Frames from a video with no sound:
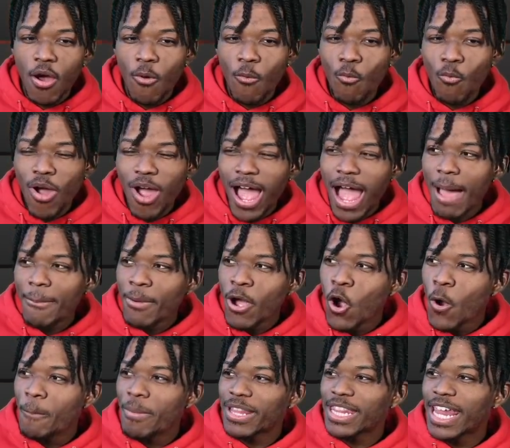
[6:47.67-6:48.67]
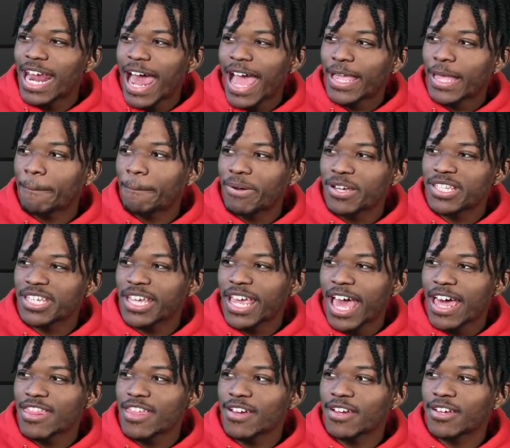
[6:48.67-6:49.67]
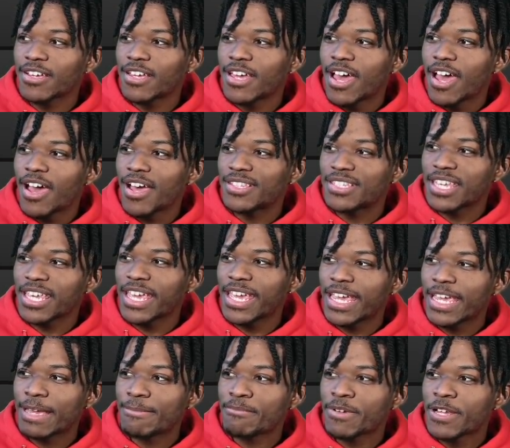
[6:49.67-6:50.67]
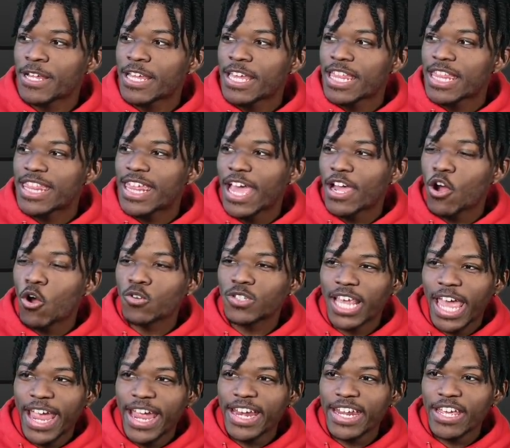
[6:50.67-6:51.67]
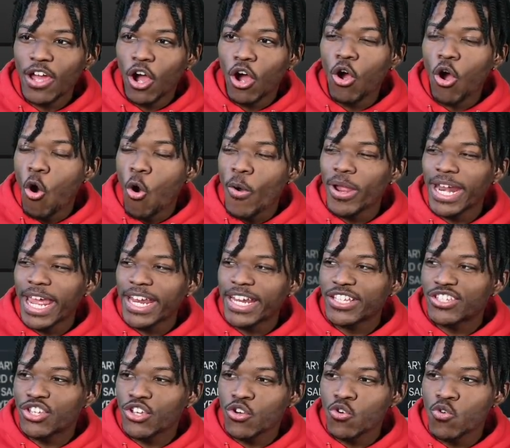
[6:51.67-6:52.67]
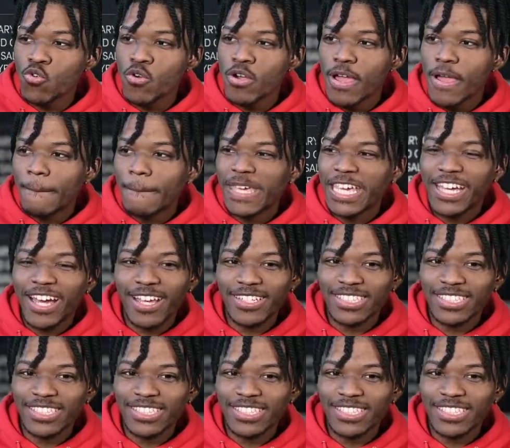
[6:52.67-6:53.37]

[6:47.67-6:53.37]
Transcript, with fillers: Well, I'm hoping that I can put together a team that goes 80 or 0 and 82 because